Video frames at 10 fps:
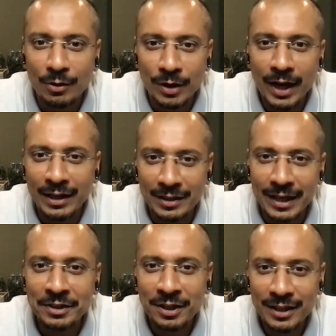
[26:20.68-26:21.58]
Okay,
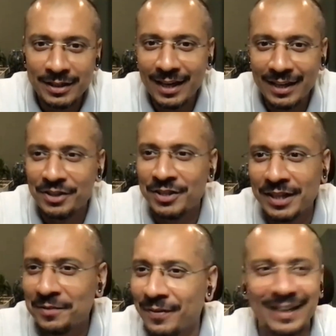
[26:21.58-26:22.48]
let's be silent.
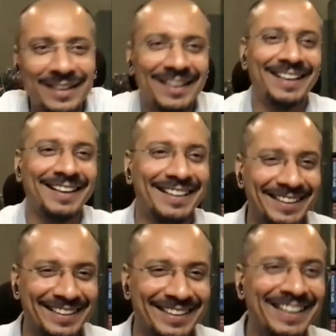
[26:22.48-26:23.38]
That's fine.
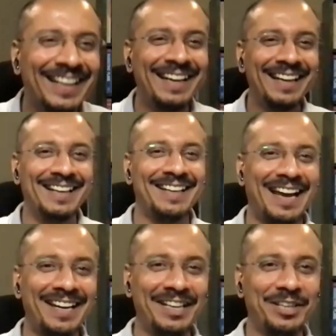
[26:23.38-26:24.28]

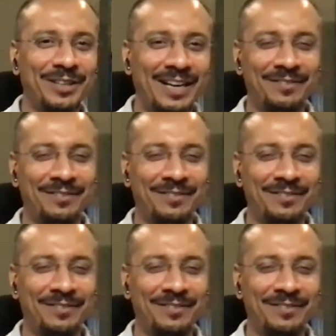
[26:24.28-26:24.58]
Annie, your